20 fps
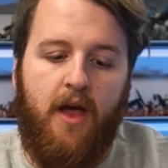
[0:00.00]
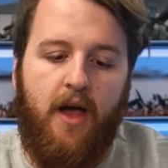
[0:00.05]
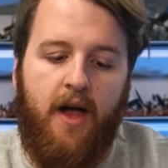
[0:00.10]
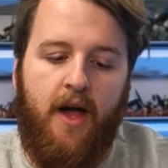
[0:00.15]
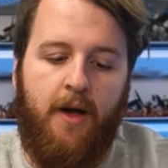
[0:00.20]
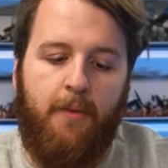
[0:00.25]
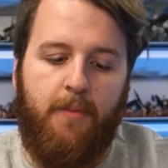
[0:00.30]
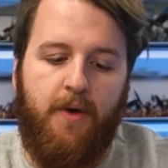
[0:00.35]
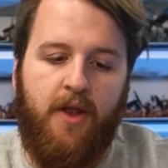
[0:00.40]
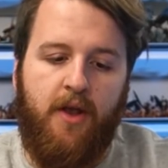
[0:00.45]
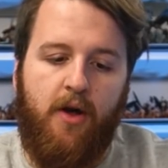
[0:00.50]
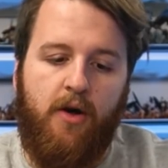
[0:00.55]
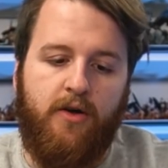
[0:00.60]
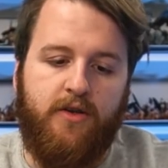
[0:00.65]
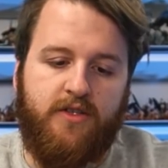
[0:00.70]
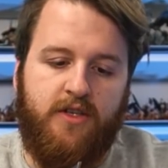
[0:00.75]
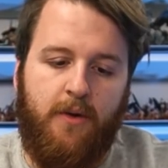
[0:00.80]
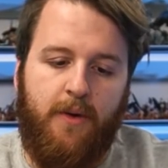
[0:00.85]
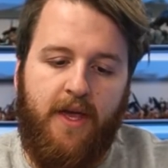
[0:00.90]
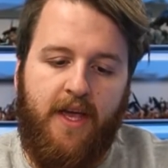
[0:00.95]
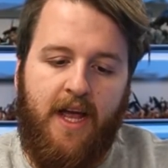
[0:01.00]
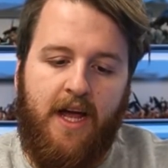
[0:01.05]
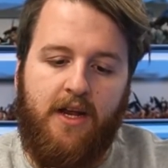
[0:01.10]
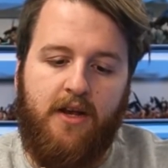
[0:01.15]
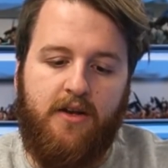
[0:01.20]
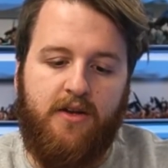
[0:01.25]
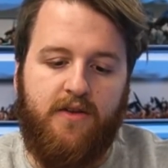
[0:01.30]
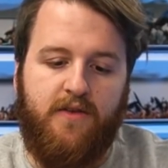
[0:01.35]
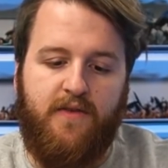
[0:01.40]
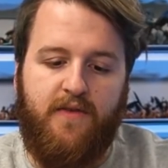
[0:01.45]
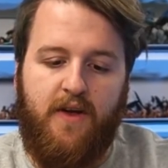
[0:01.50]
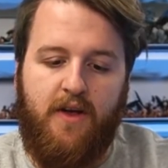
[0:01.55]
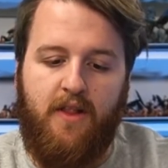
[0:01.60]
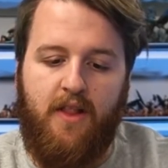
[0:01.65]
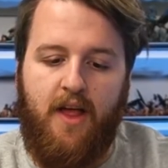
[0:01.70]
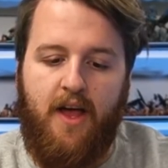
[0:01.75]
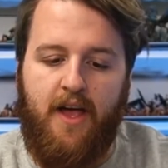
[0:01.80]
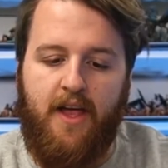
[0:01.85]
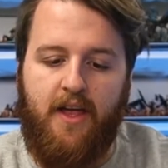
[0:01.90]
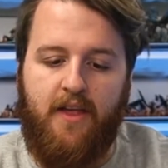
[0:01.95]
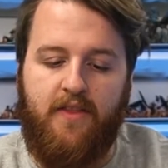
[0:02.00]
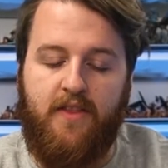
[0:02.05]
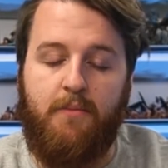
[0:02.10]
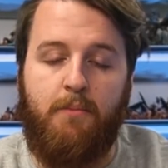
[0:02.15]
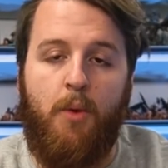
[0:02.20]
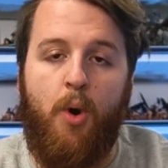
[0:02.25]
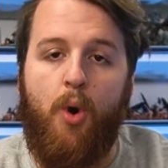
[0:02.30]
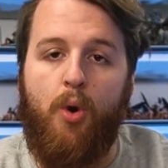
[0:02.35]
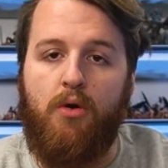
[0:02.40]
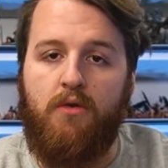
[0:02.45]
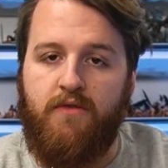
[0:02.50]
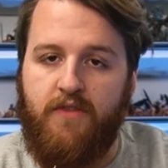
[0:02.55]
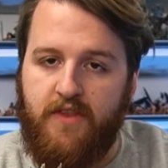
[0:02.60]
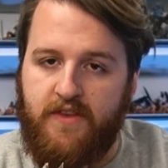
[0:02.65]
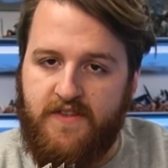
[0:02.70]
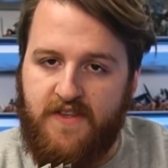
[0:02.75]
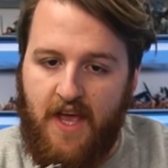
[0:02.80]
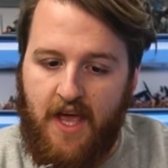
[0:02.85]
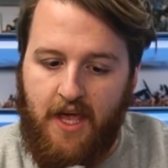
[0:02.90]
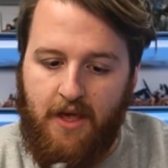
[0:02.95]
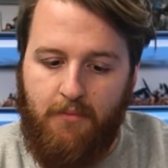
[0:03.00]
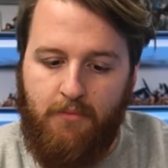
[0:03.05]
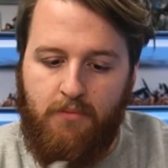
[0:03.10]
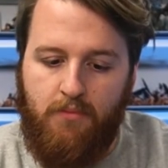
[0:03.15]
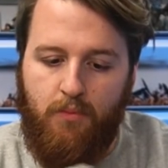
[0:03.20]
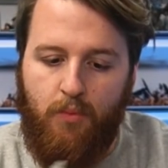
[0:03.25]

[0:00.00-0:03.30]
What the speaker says: And also it kind of just felt like the more of the same,